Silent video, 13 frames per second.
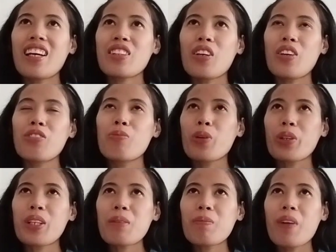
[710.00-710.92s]
of
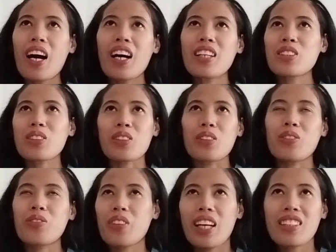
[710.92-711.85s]
boarding pass or
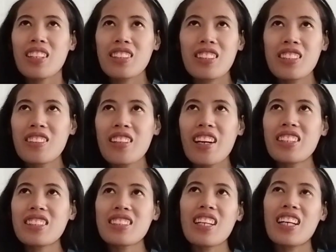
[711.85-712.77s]
flight
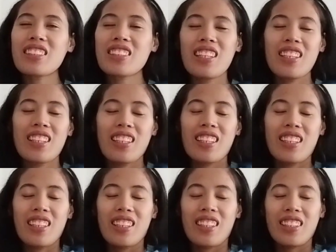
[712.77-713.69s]
itineraries, guys,
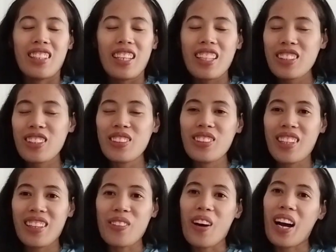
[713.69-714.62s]
include
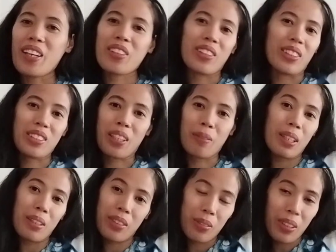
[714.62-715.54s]
that one because I
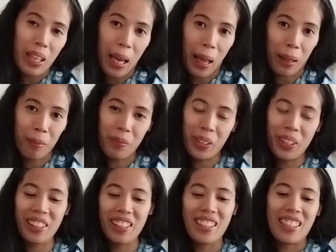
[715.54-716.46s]
believe it will help.
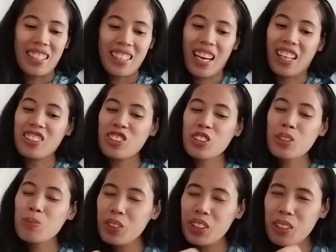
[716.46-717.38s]
Yeah, and then just
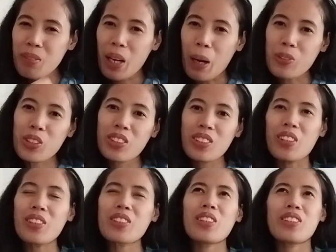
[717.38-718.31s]
put some captions
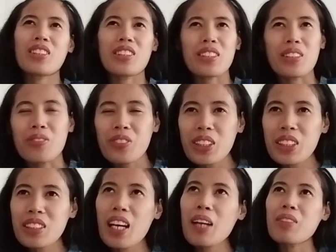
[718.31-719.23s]
also. This is the first
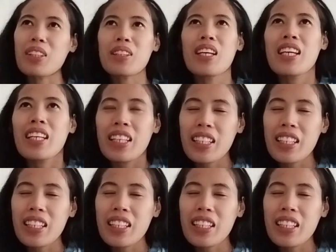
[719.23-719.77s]
time that he